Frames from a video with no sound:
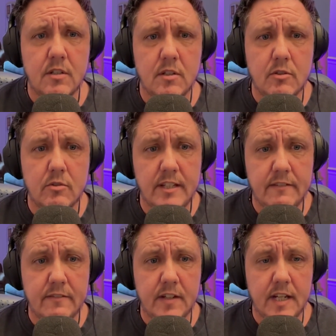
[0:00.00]

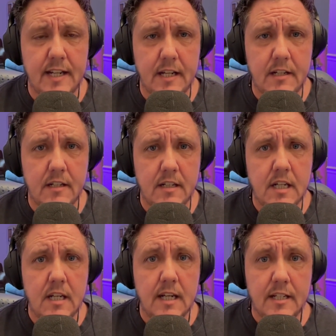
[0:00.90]
grief. And
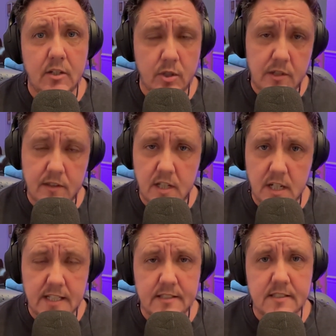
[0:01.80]
I know in the
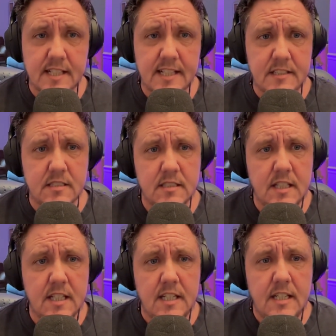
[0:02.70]
United States,
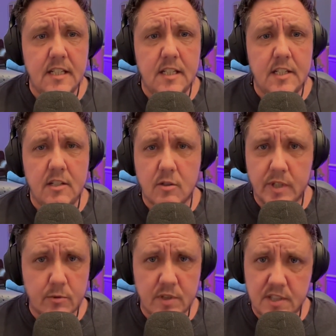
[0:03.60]
we
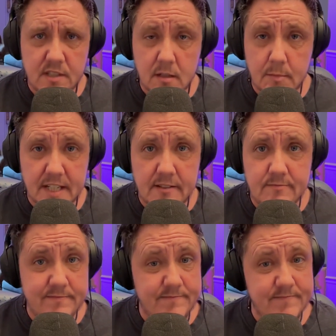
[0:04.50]
don't really talk about it.
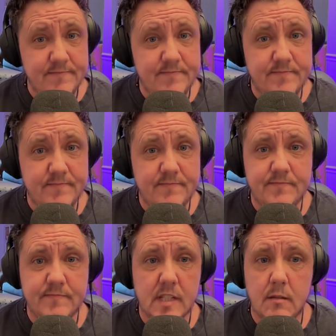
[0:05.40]

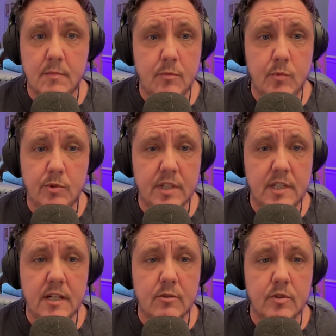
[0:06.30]
I mean, we really
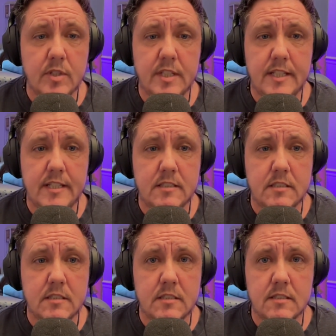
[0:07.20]
don't.
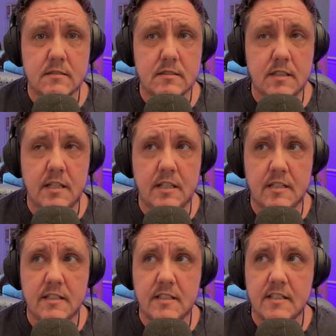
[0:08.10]
It's
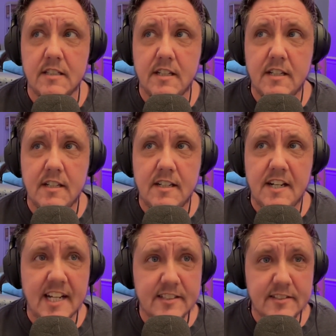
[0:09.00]

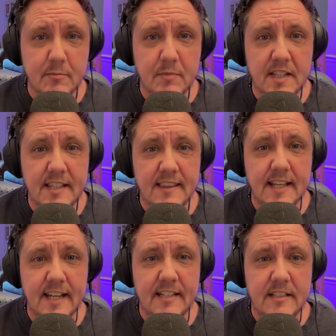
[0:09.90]
not something
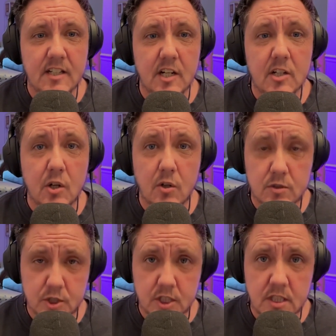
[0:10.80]
that our
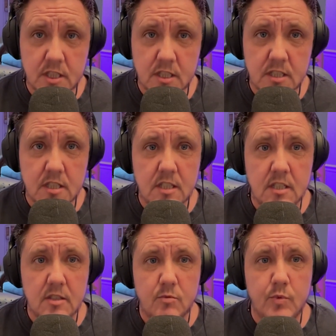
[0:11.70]
culture
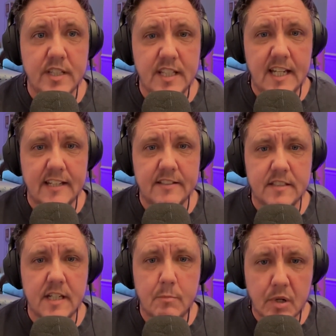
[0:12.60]
really has
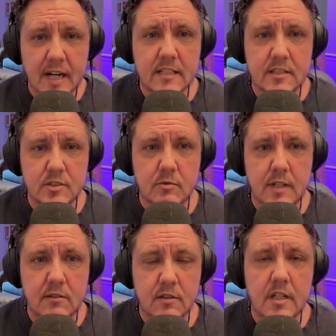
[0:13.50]
a practice
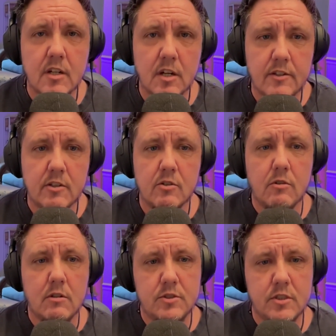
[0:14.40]
around like other
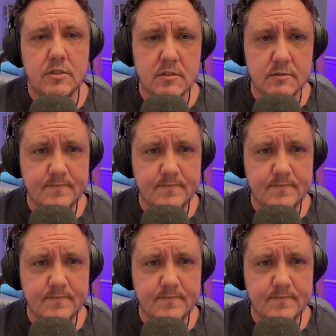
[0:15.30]
cultures.